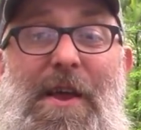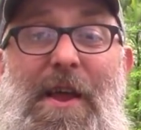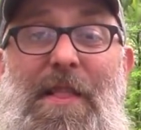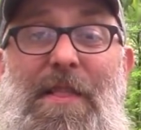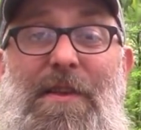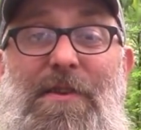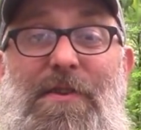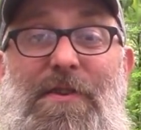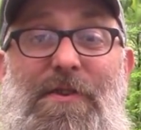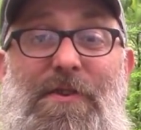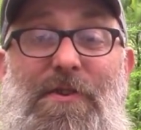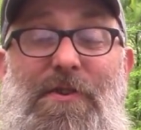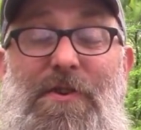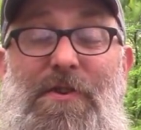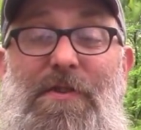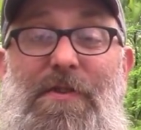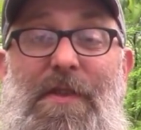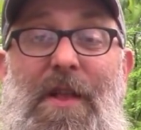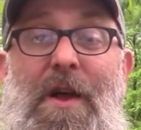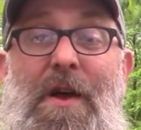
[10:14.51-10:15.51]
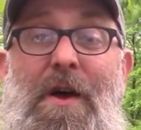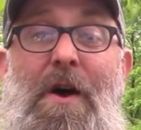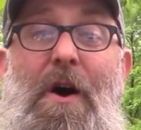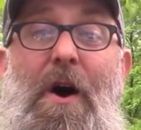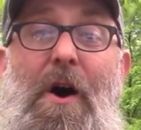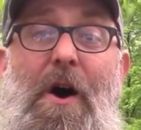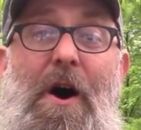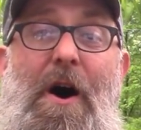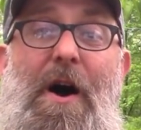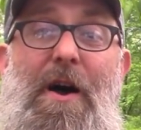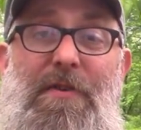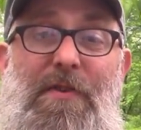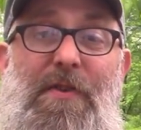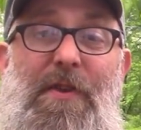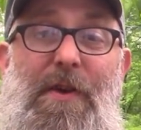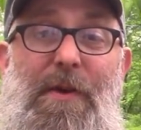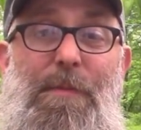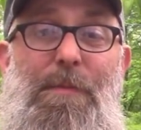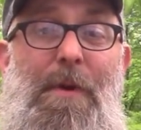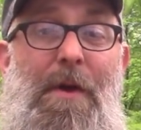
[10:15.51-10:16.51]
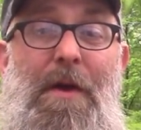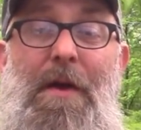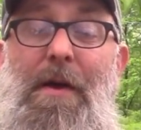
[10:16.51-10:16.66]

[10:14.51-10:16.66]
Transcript: And this is just awesome.